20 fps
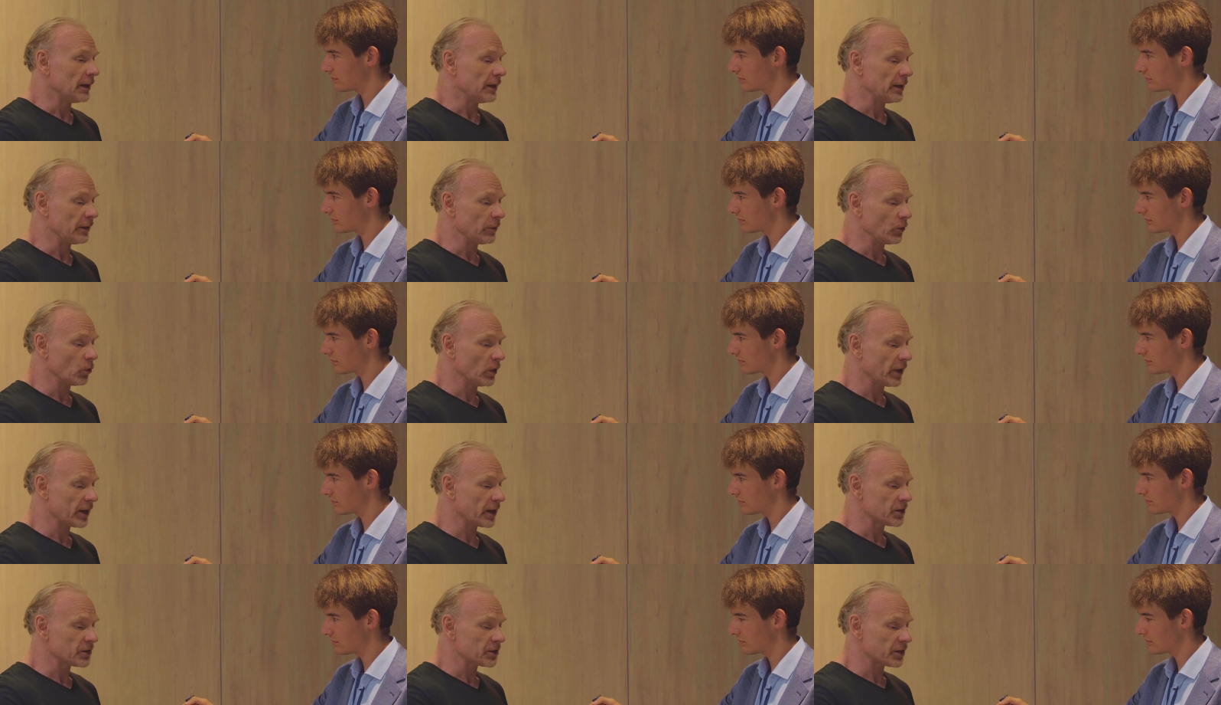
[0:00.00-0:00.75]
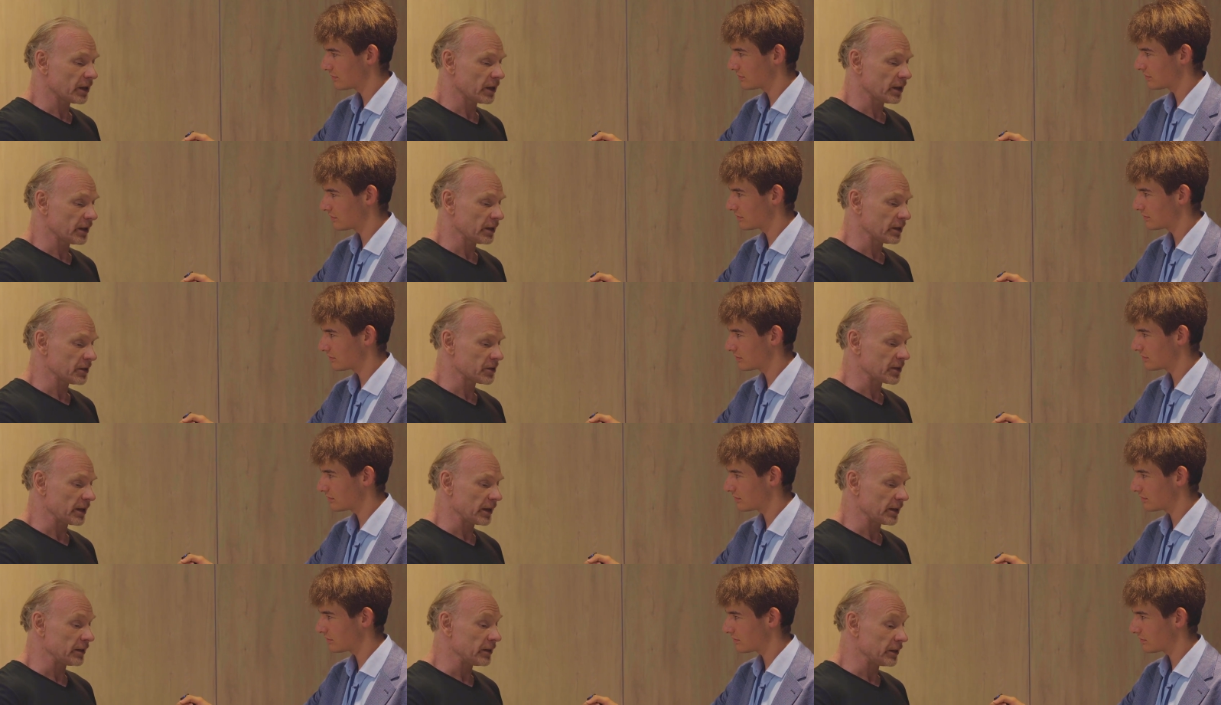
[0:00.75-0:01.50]
Speaker 1: Uh, all I can say
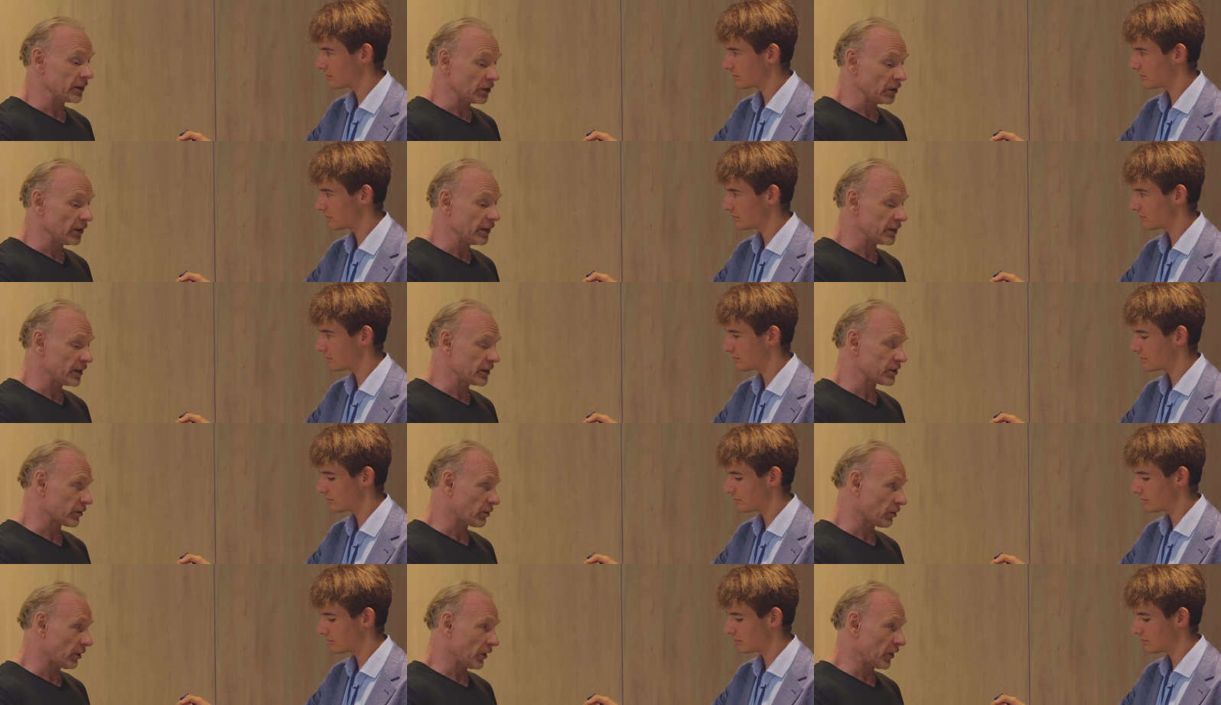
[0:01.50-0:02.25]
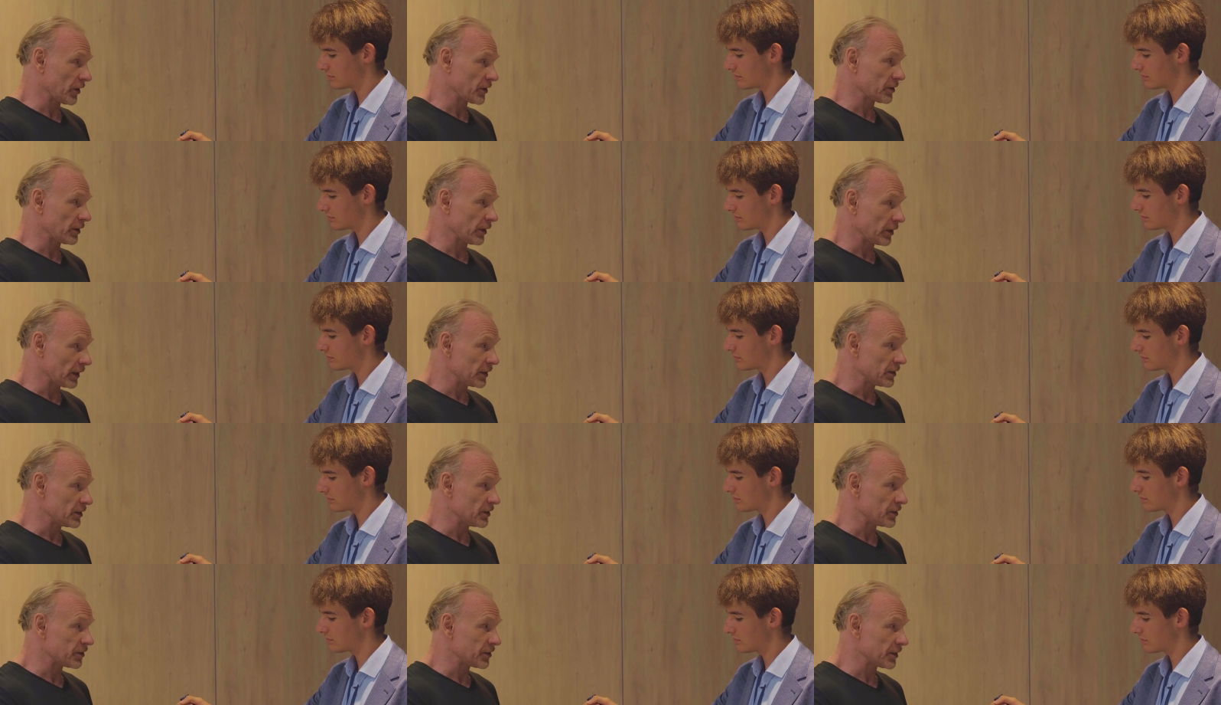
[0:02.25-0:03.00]
is that in the early days of Cryonics in the